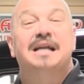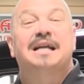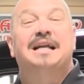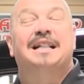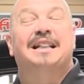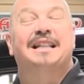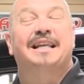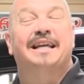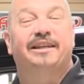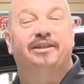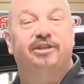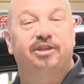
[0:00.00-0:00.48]

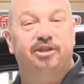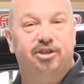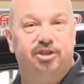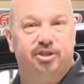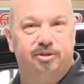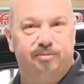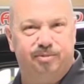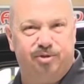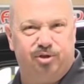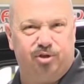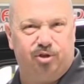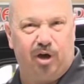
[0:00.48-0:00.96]
click the
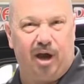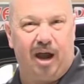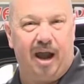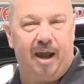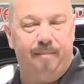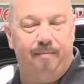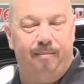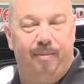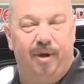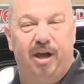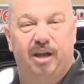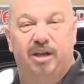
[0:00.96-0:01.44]

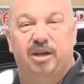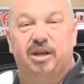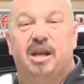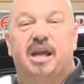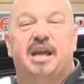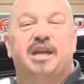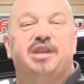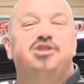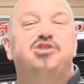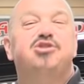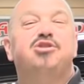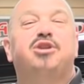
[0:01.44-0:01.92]
subscribe button
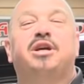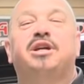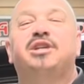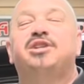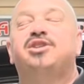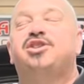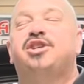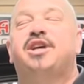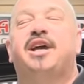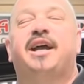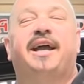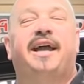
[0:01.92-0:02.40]
and you can
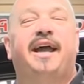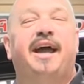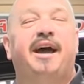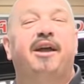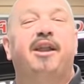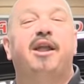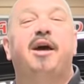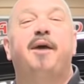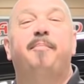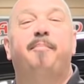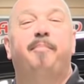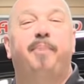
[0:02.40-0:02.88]
check out a